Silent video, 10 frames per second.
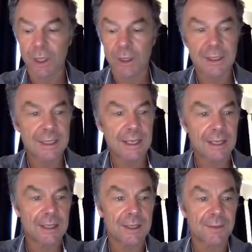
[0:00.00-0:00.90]
You can see
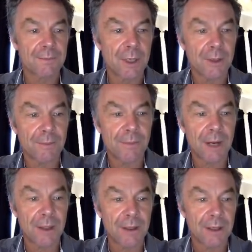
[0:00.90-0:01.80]
that it's
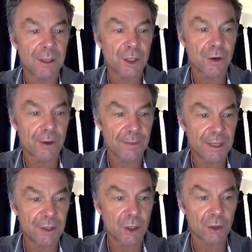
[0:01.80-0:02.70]
Python is showing
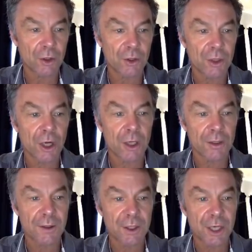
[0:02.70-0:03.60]
me the
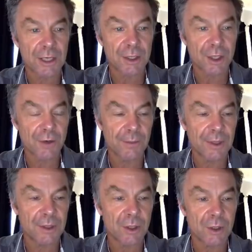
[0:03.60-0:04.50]
the shell is showing me
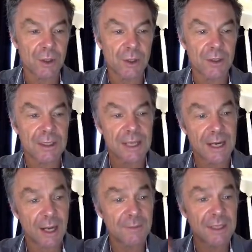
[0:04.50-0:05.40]
the to say
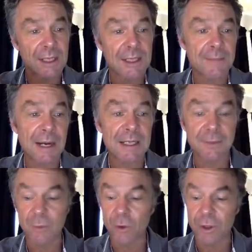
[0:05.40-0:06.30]
I'm still
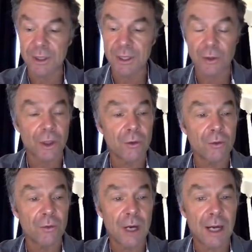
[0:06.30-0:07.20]
expecting more until
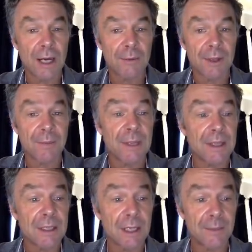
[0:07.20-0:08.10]
you give me
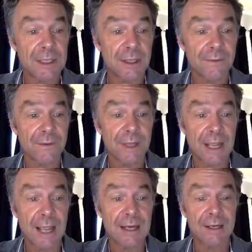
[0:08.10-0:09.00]
the delimiter for
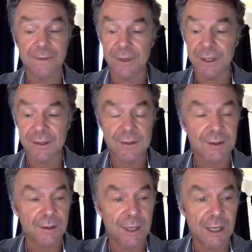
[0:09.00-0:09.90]
the end of
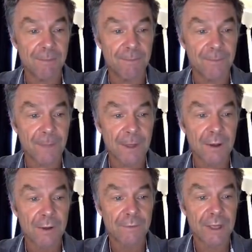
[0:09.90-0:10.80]
this
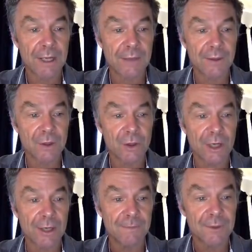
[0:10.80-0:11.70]

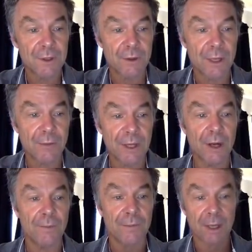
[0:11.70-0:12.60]
string. So there we
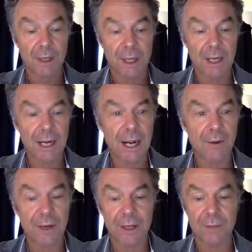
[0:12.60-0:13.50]
go. And
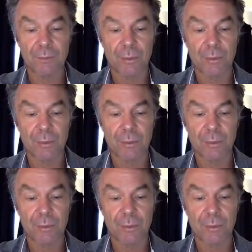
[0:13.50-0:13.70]
now I can